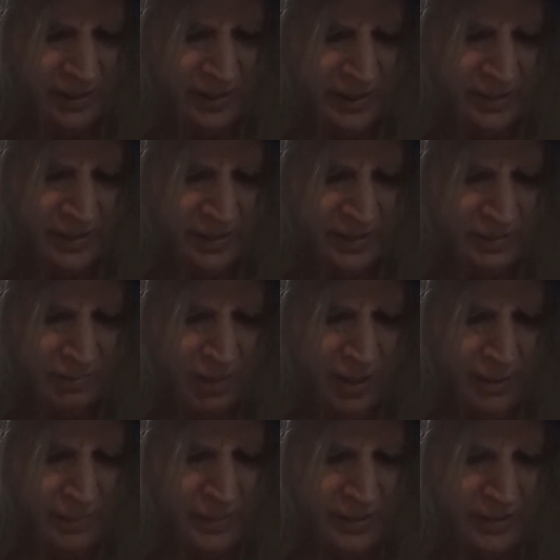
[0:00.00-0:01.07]
He's the
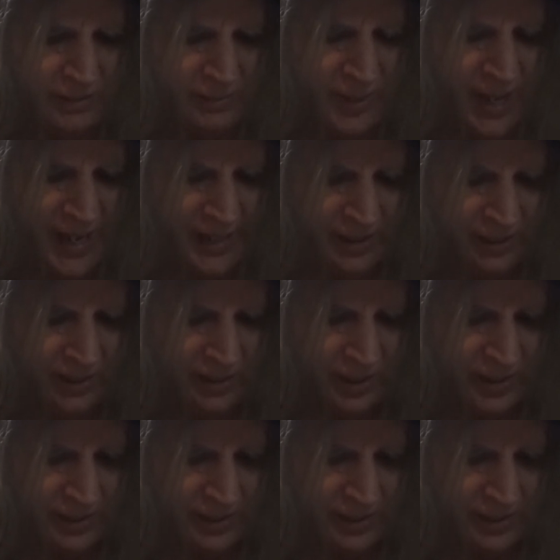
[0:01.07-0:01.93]
swamp's fighter.